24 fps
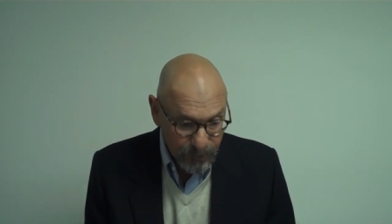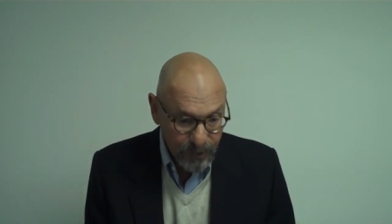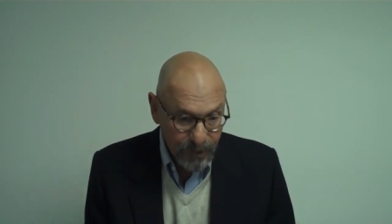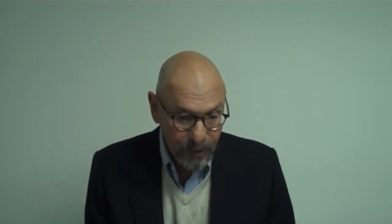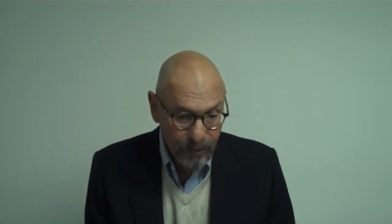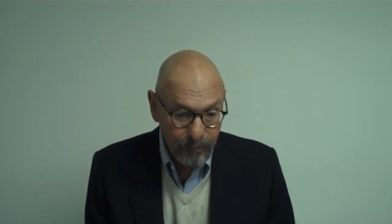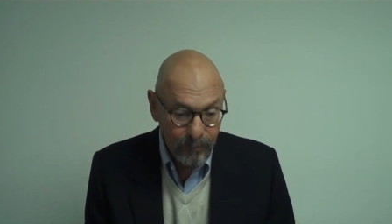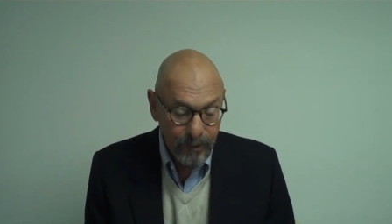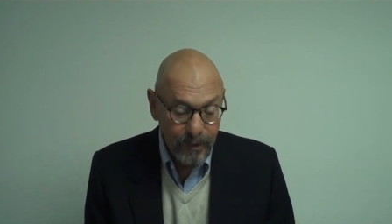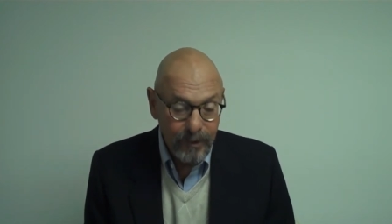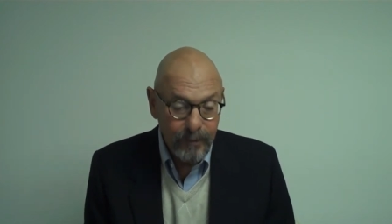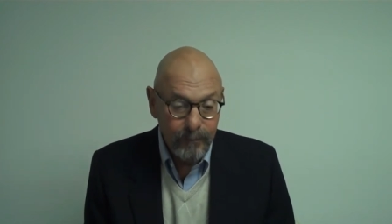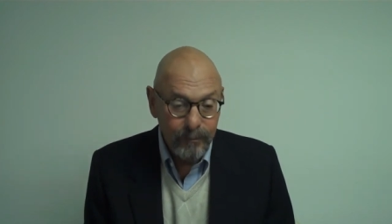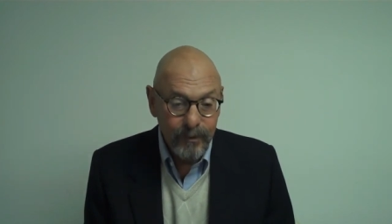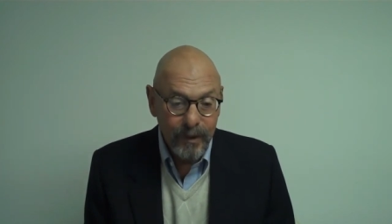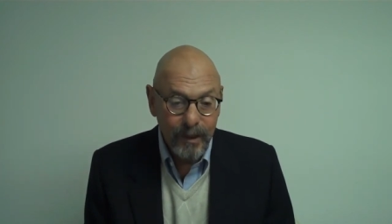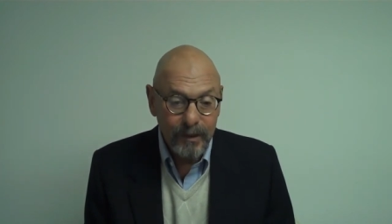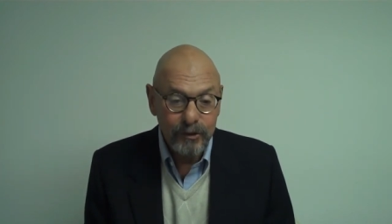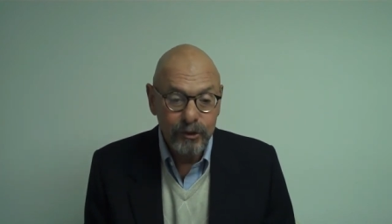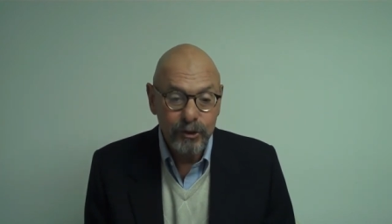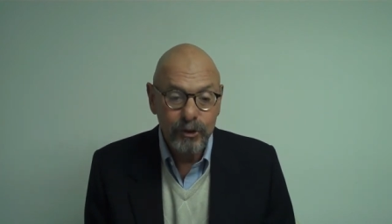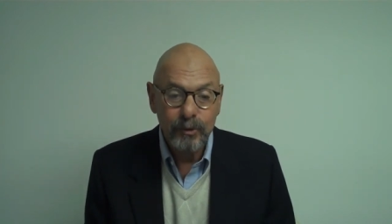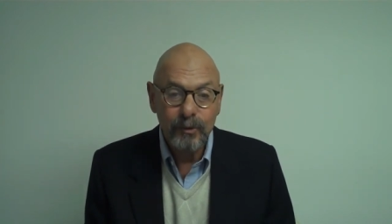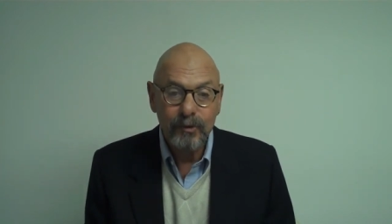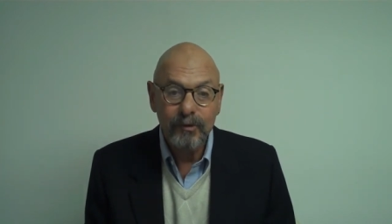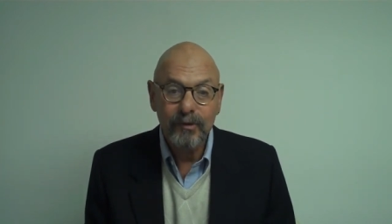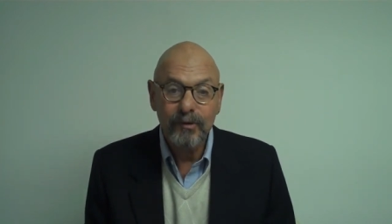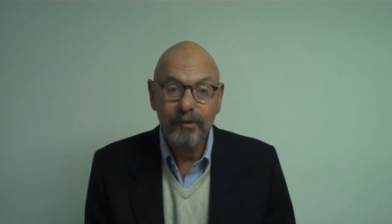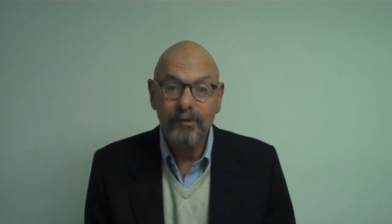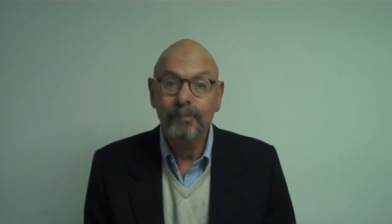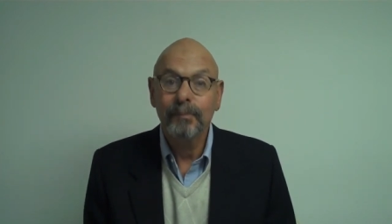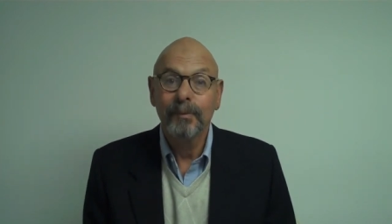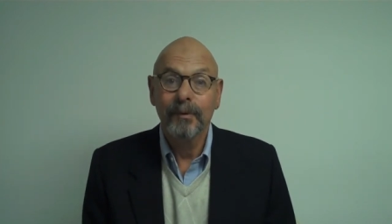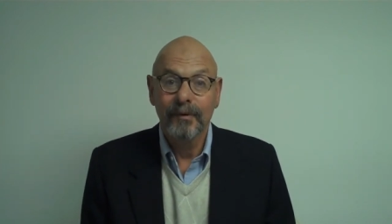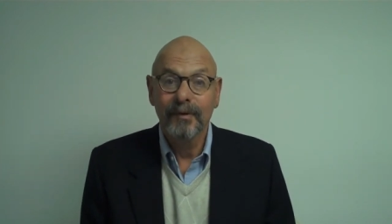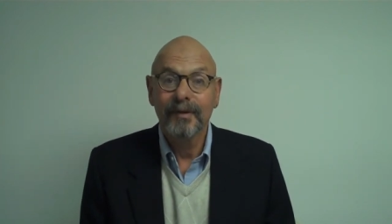to him. And she was
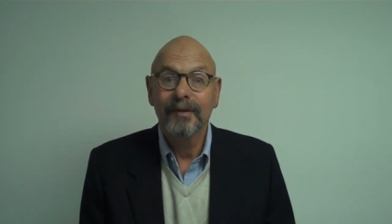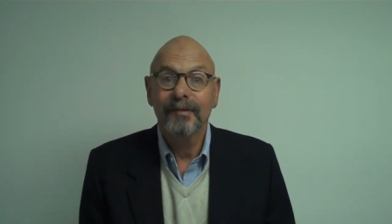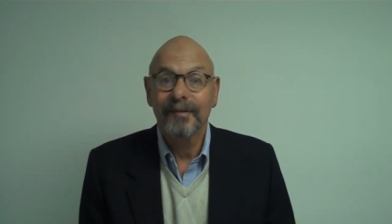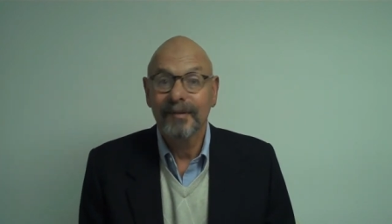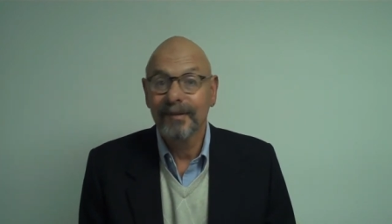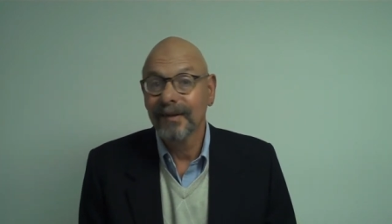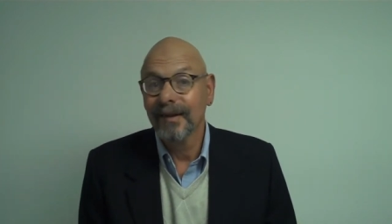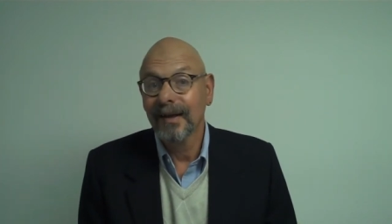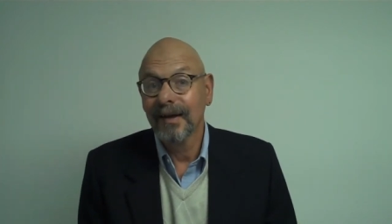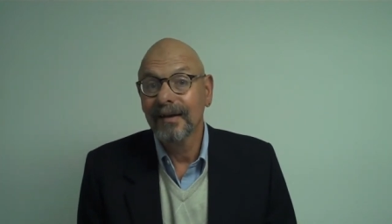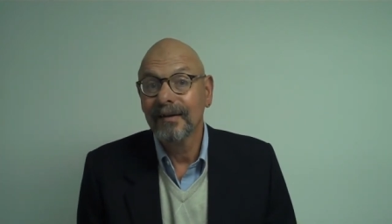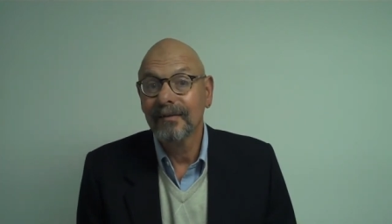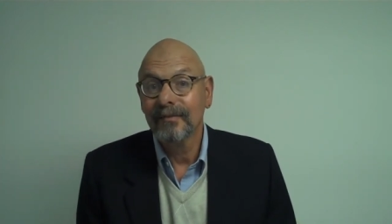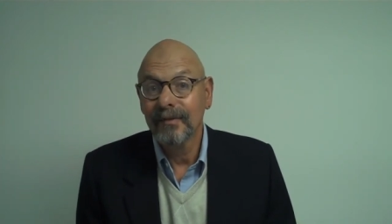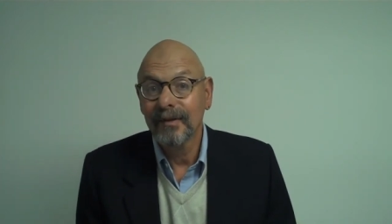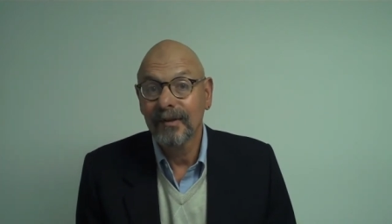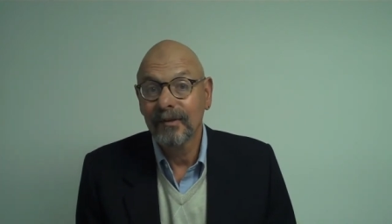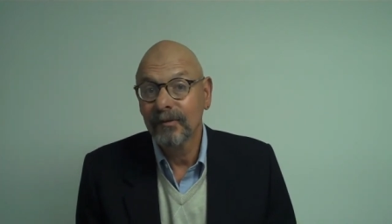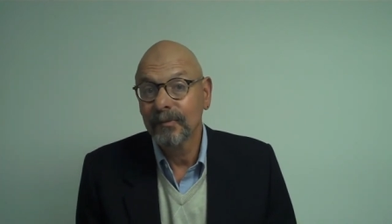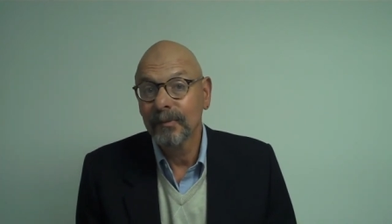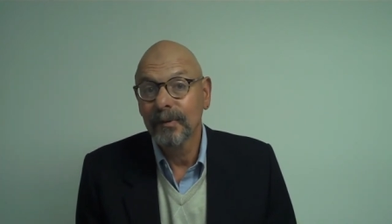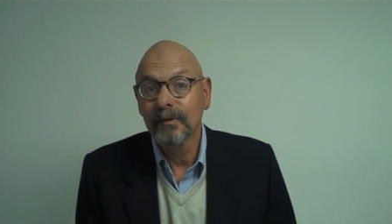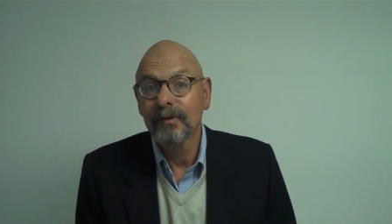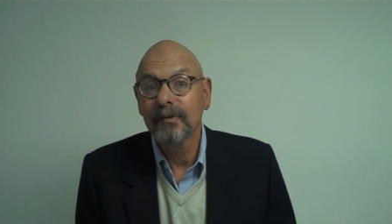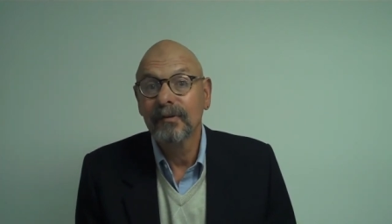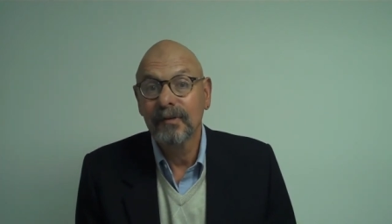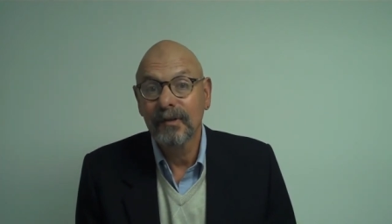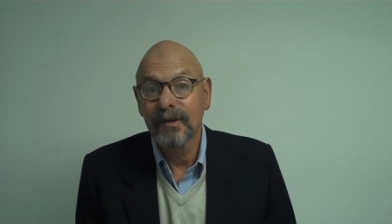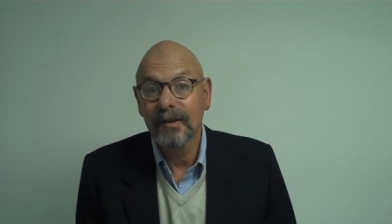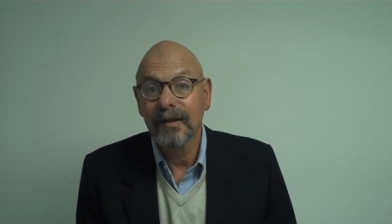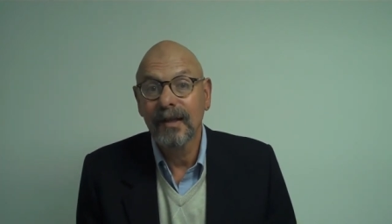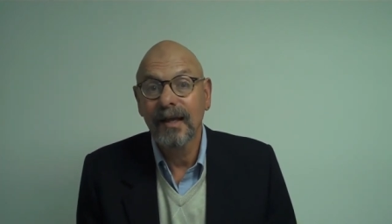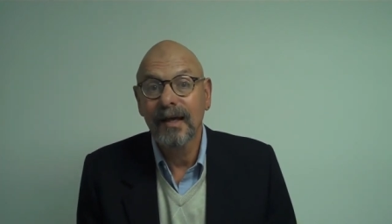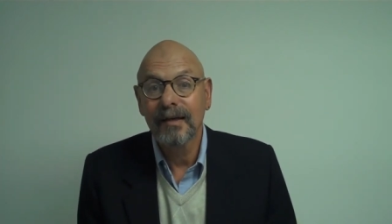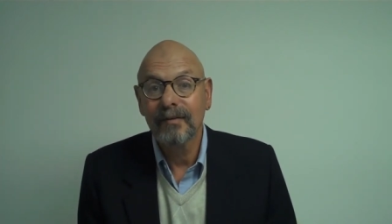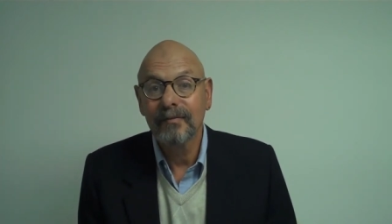experiencing a lot of experiencing
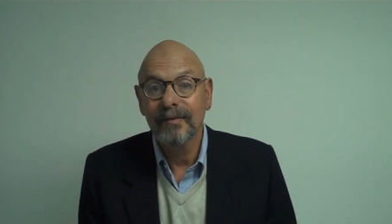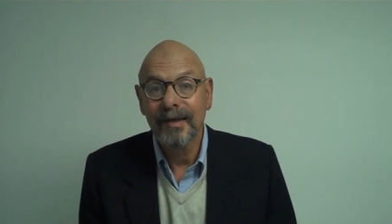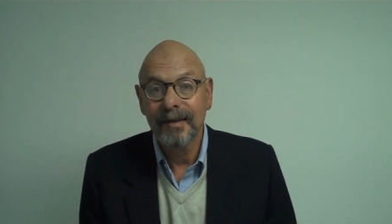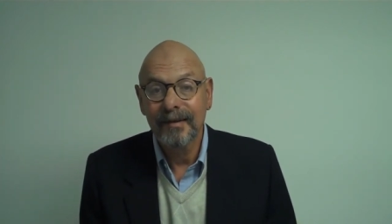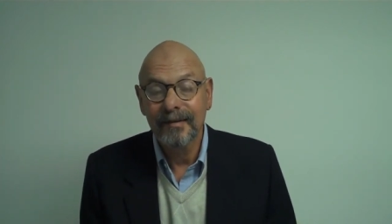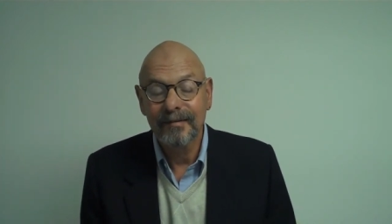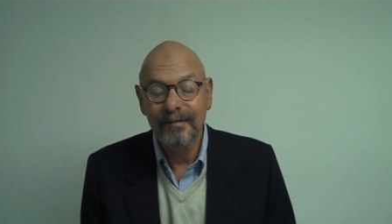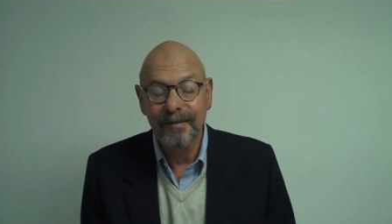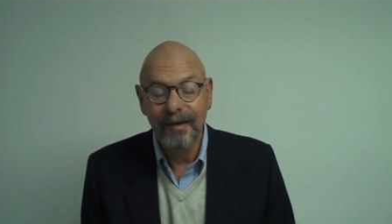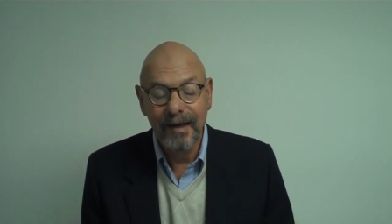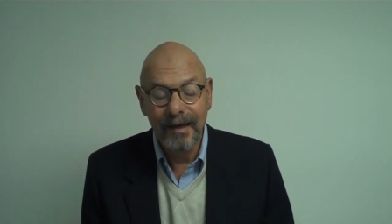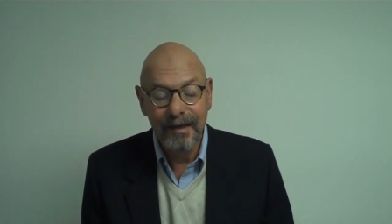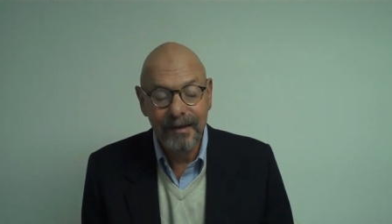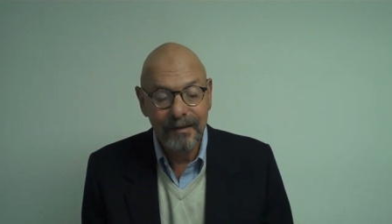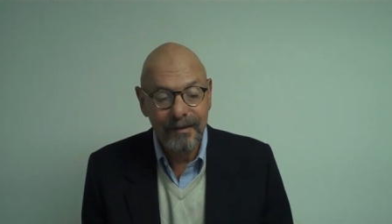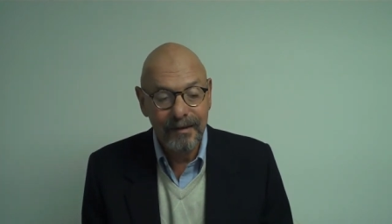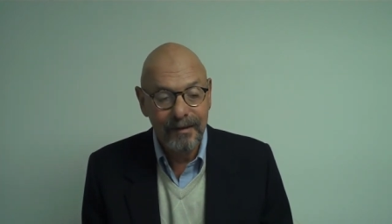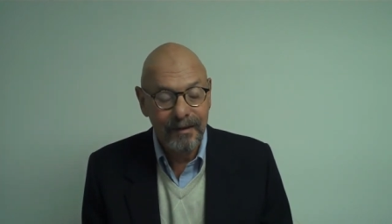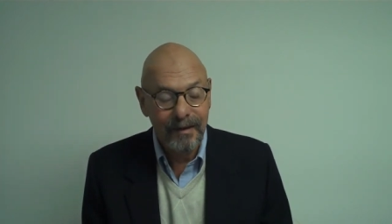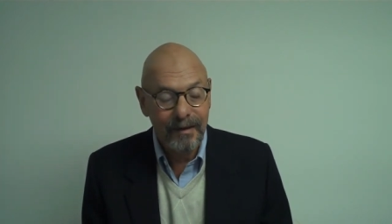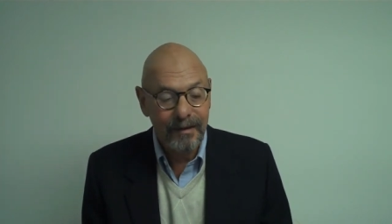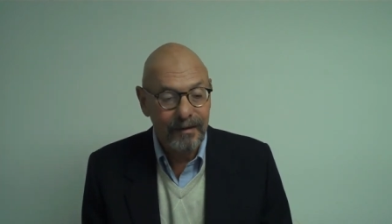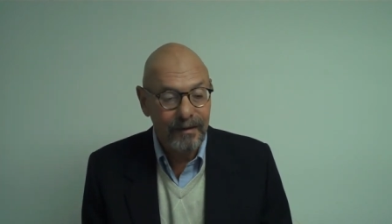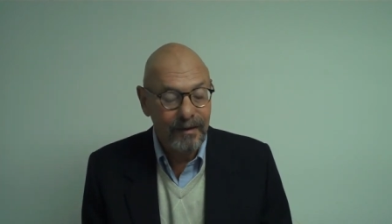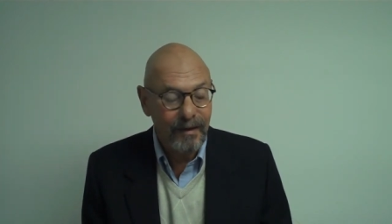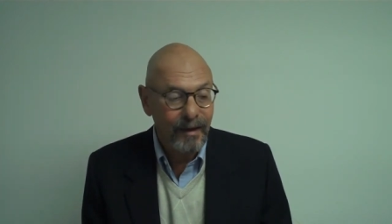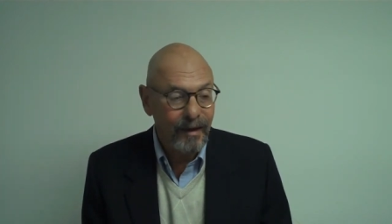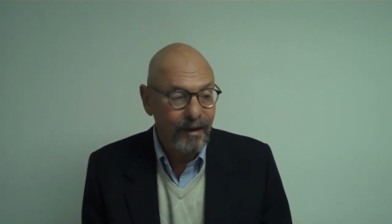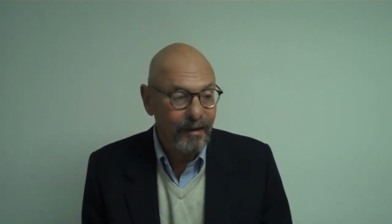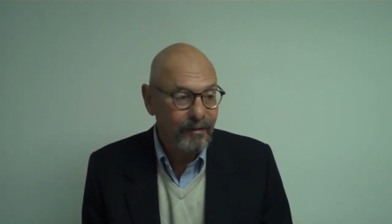a lot of anxiety and,